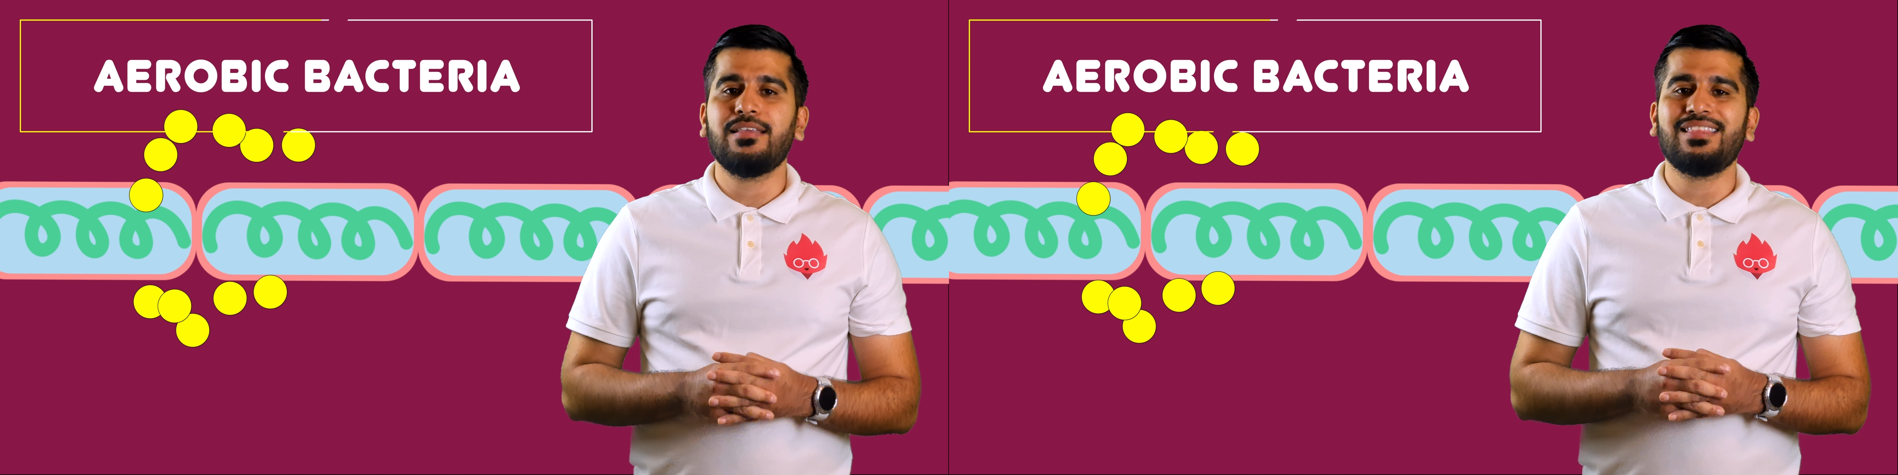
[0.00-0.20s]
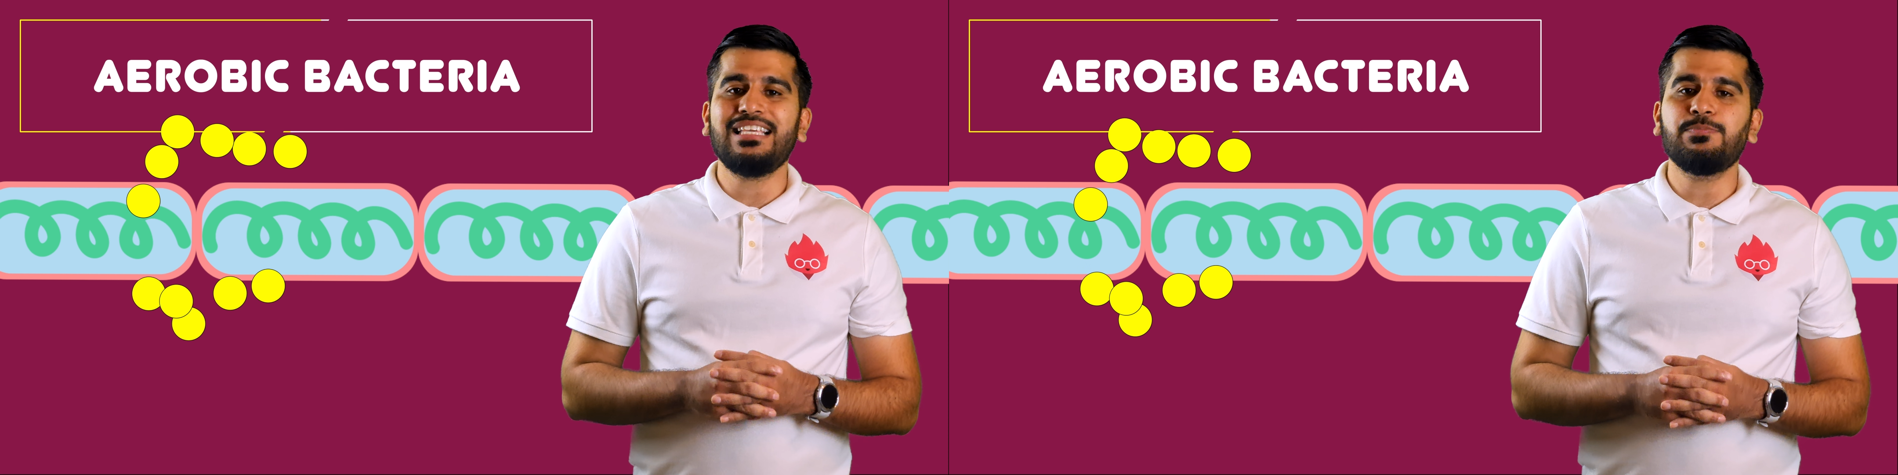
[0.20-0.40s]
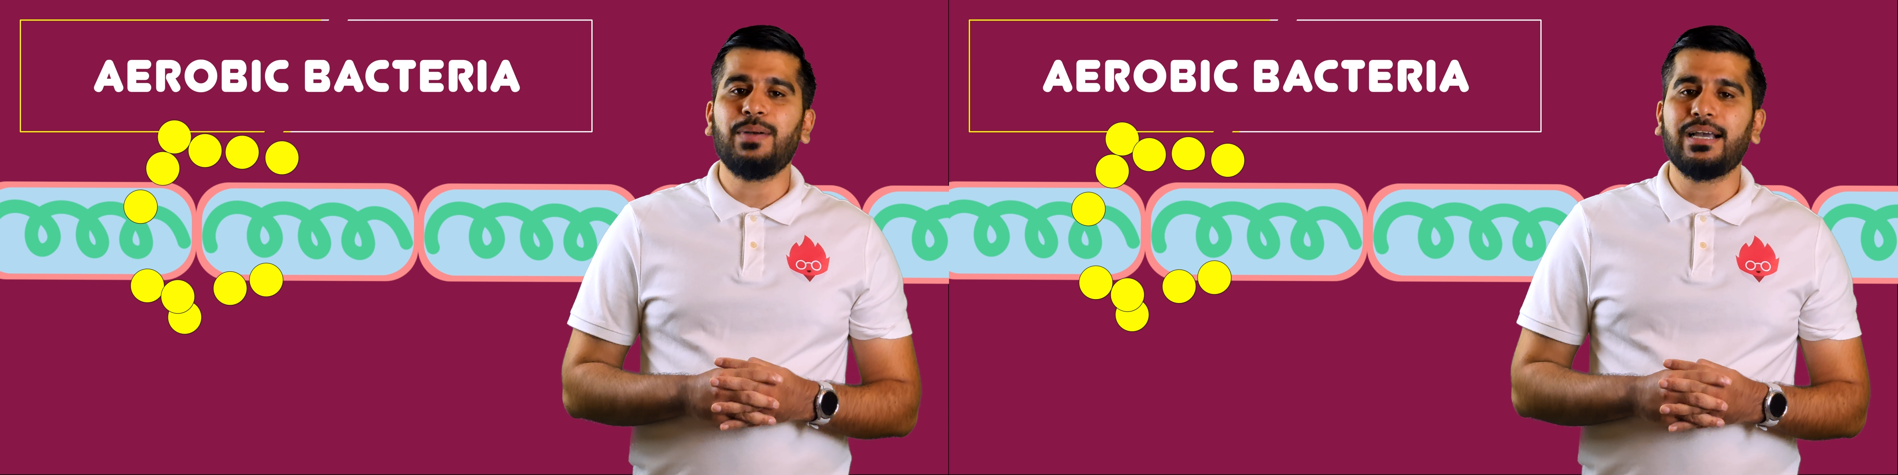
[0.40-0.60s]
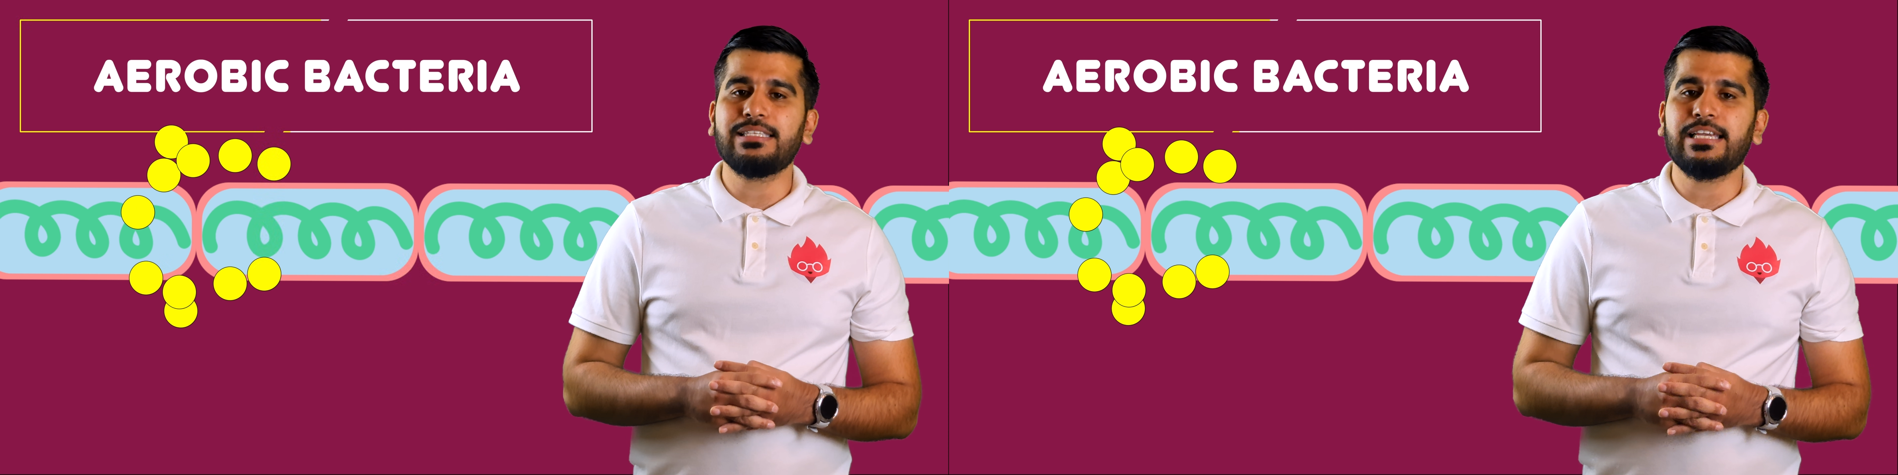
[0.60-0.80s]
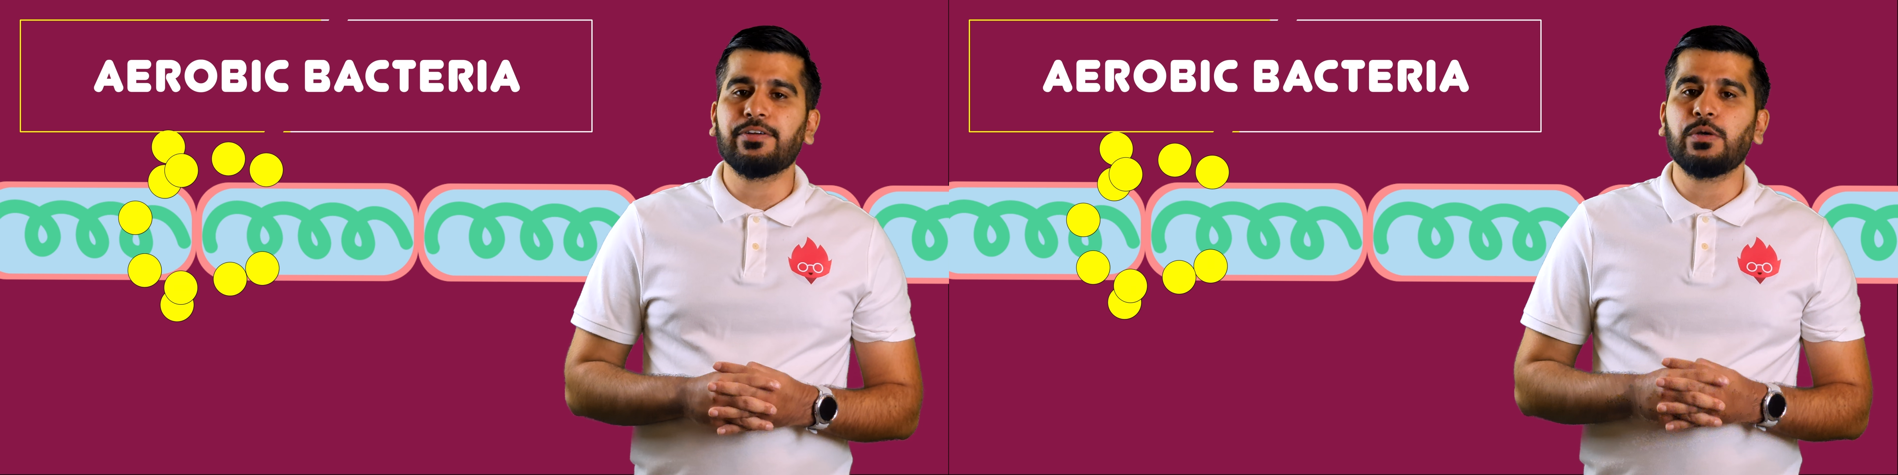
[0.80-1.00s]
These
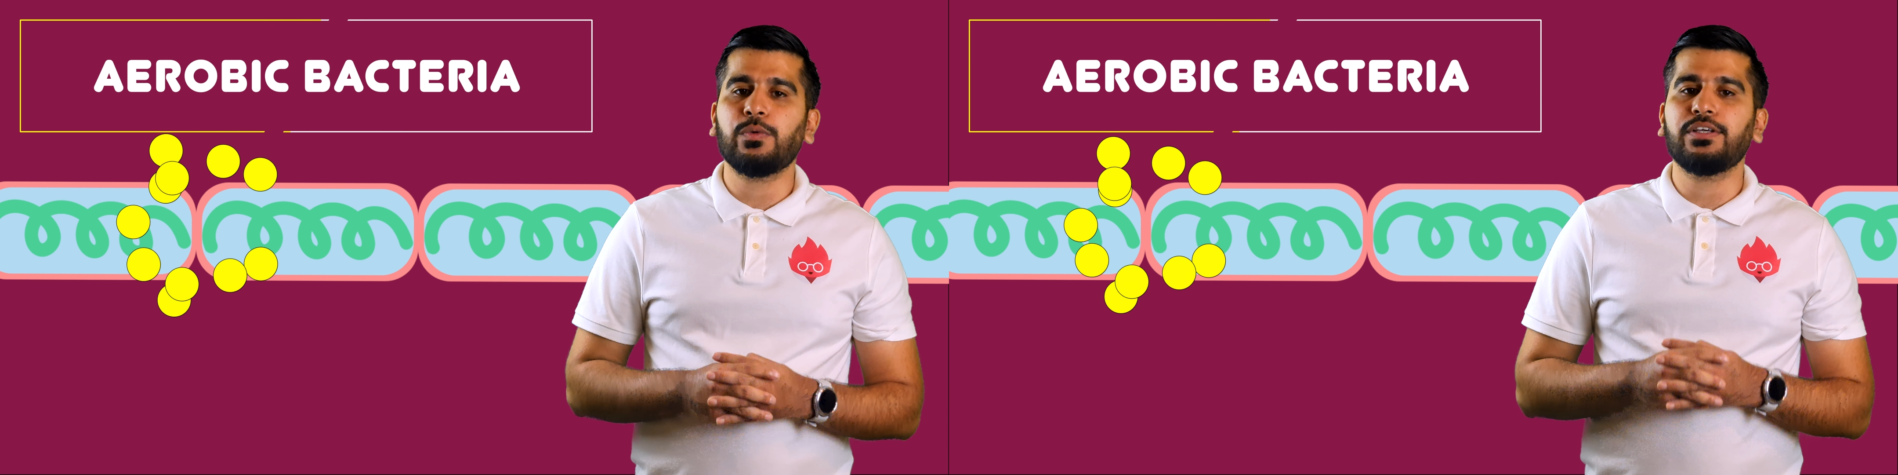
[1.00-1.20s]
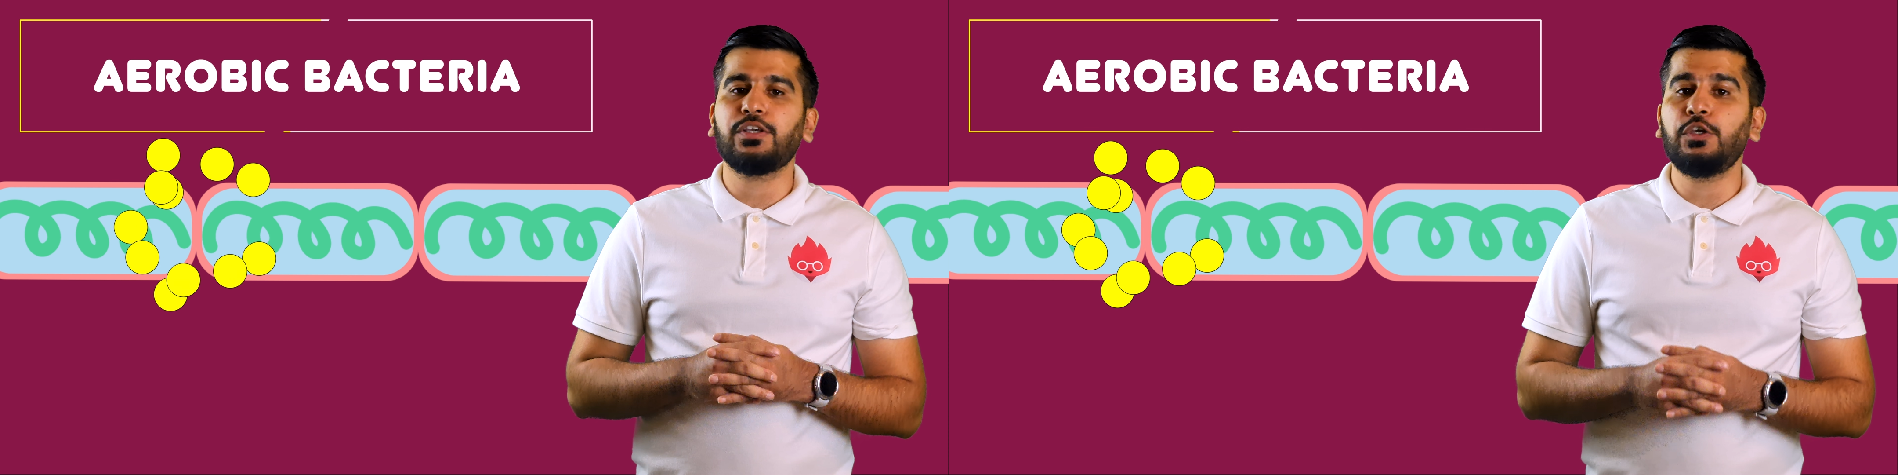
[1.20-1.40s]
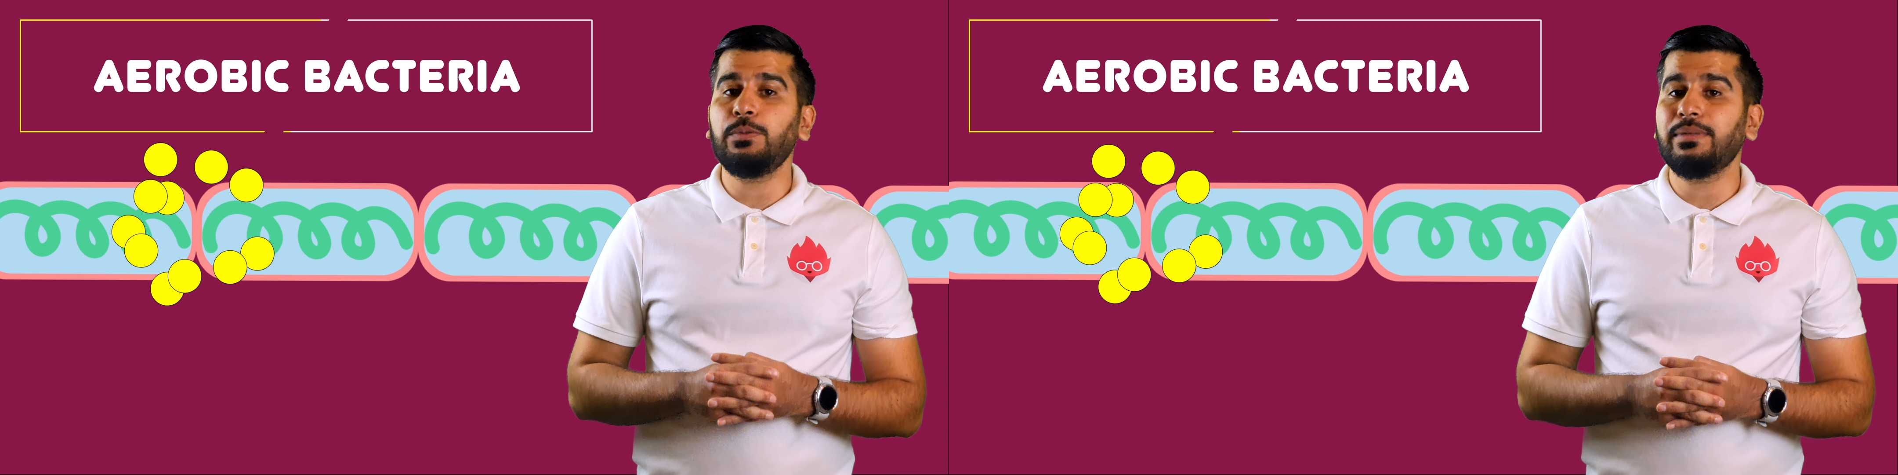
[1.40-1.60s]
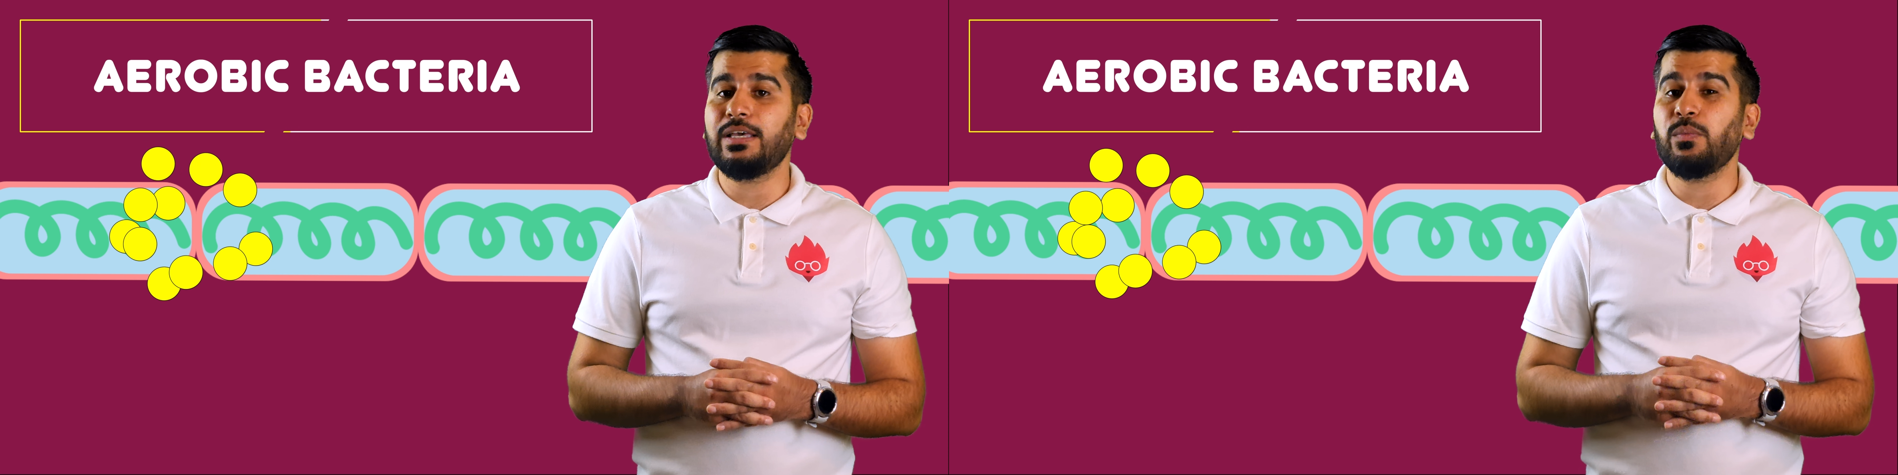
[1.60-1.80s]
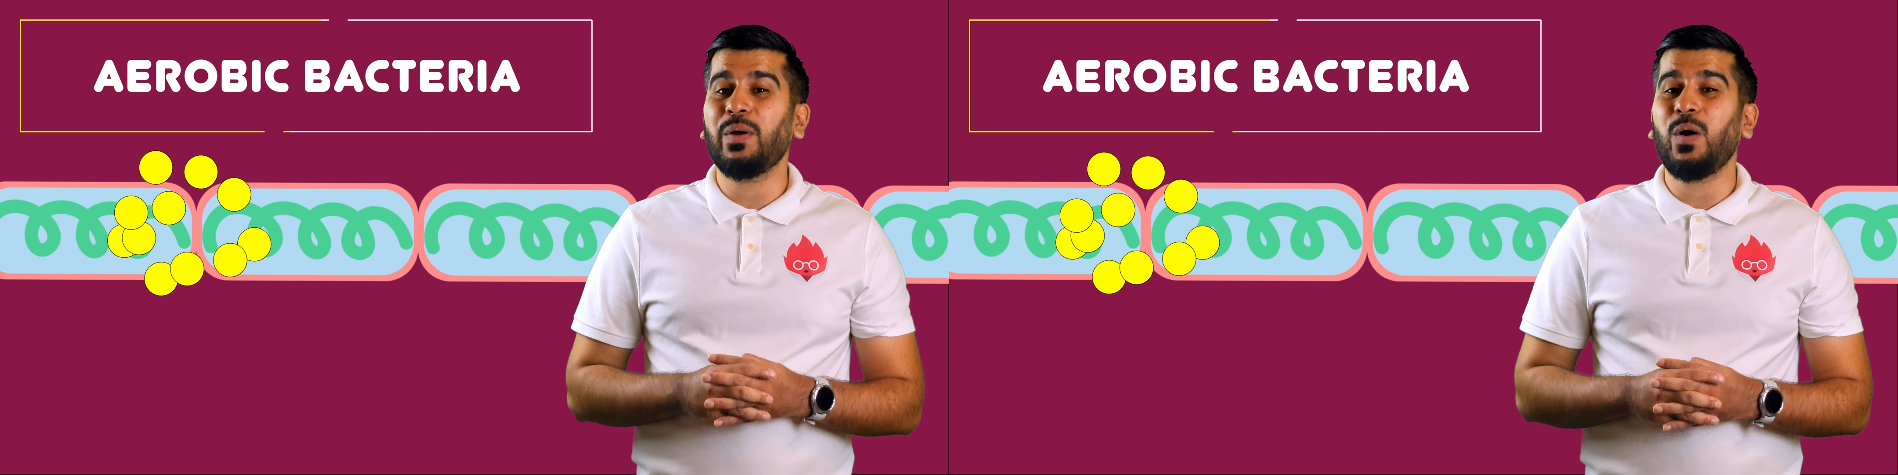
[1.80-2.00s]
bacteria would
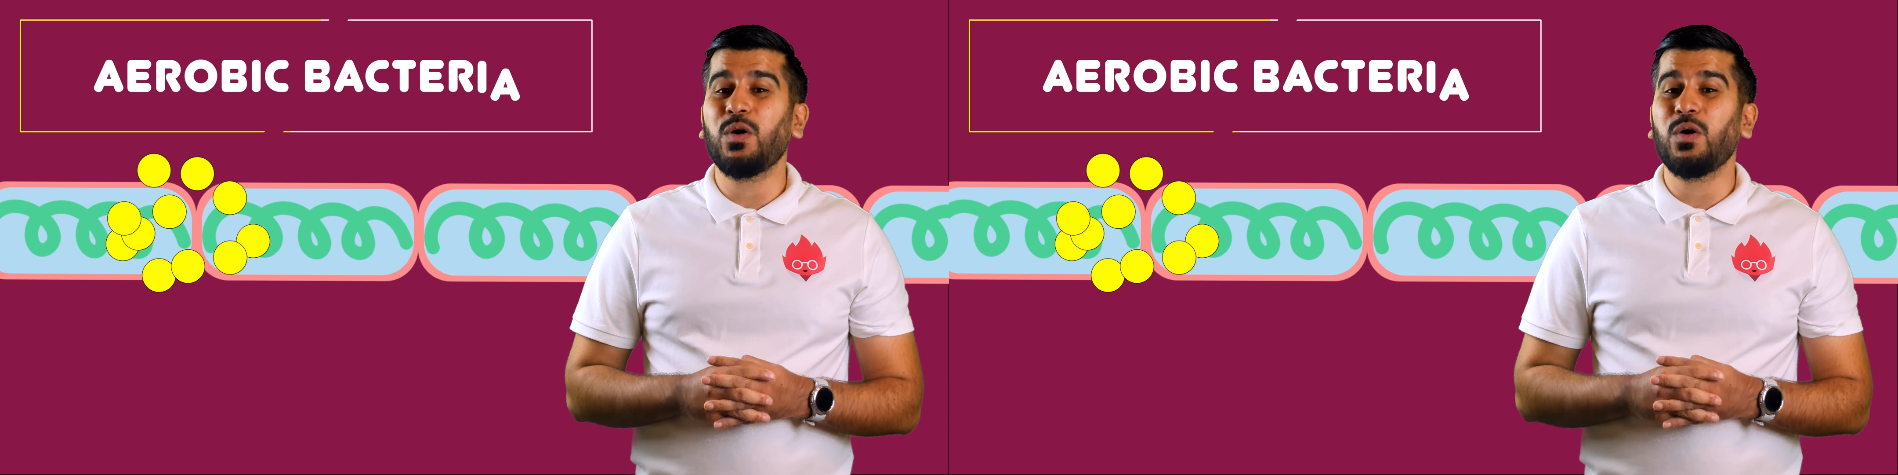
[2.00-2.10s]
accumulate where